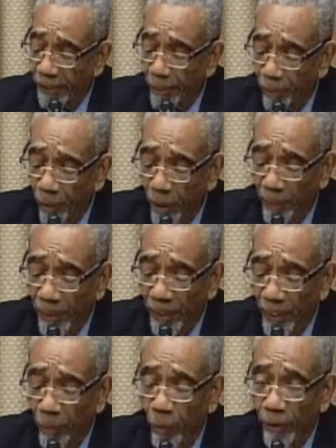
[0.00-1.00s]
employment
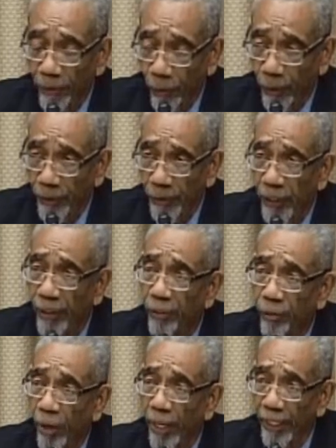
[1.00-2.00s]
and workforce
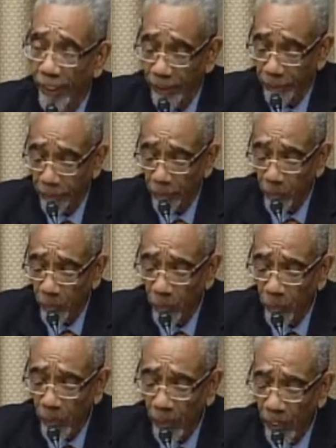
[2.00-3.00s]
training.
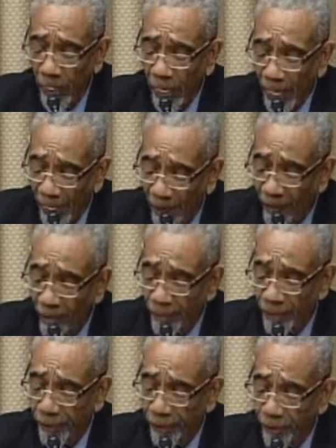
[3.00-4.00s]
However,
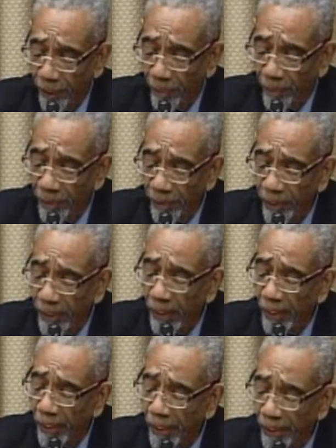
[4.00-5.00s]
Mr. Chairman,
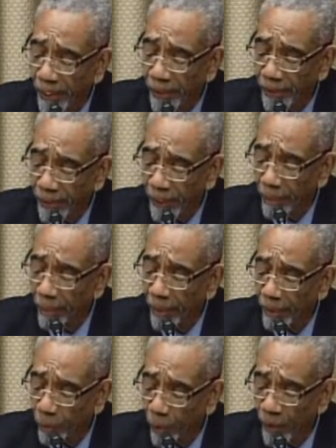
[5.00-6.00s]
there's still
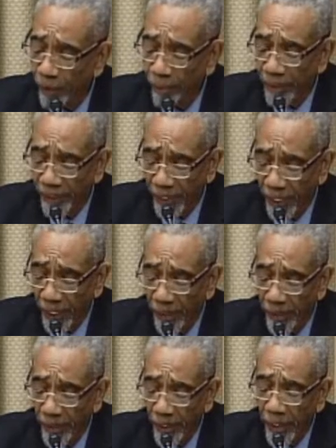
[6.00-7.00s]
much work to be
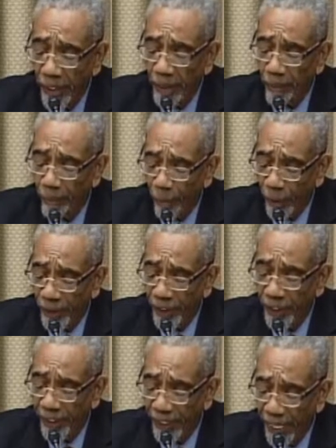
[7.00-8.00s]
done in bridging
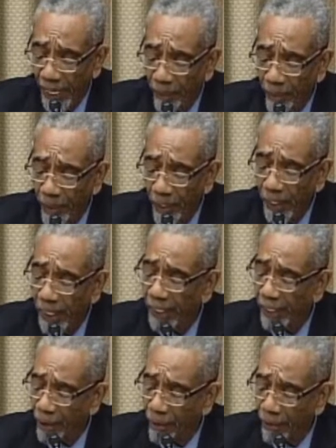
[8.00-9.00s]
the gap in
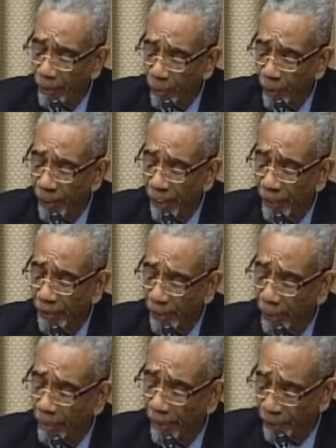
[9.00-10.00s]
areas where there are
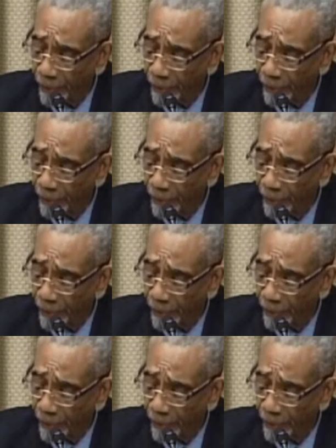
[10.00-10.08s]
some